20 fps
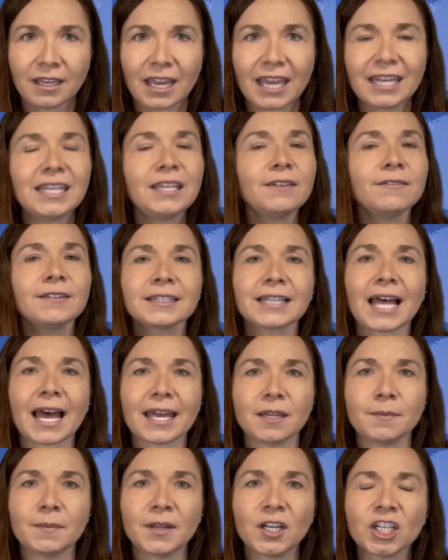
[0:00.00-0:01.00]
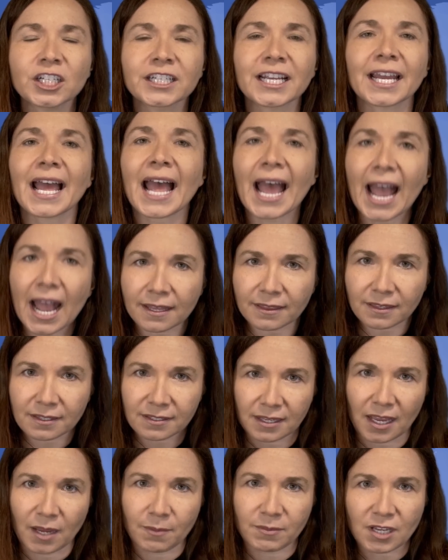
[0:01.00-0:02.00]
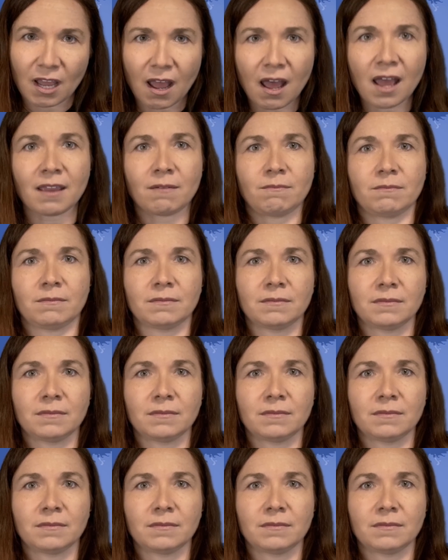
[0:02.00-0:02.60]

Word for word: and even Latin America at the same time?